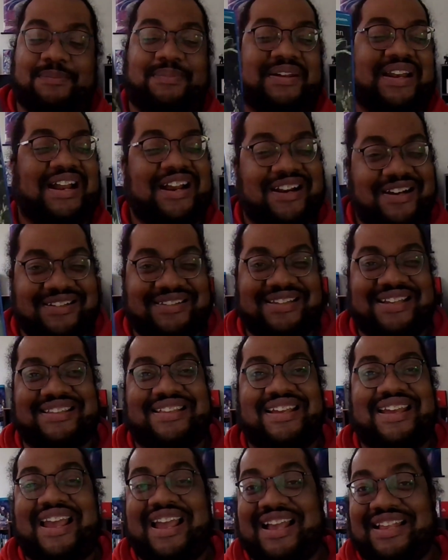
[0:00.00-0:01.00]
but I heard that
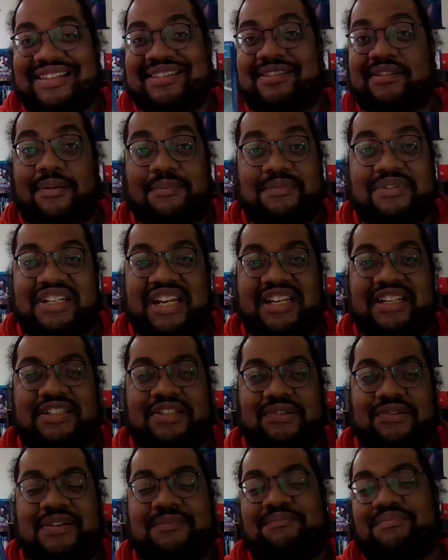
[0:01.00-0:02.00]
it has some jank
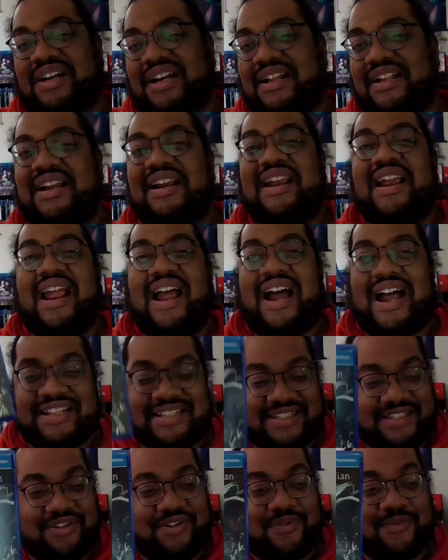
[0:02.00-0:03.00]
to it, but I
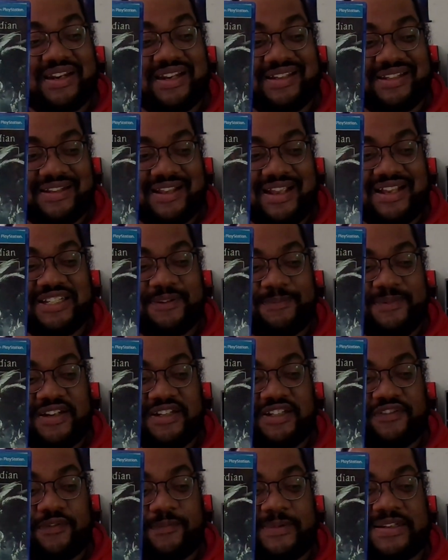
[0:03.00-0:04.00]
still want to
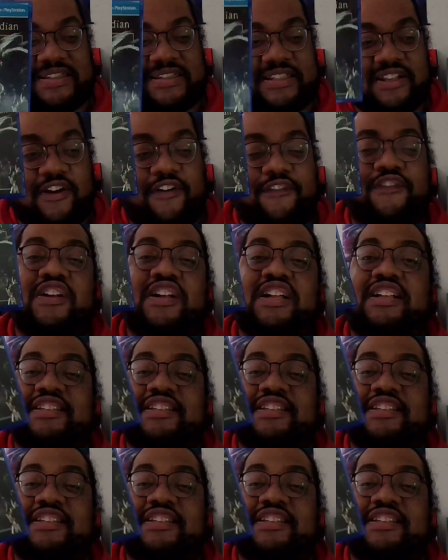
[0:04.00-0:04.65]
experience for myself.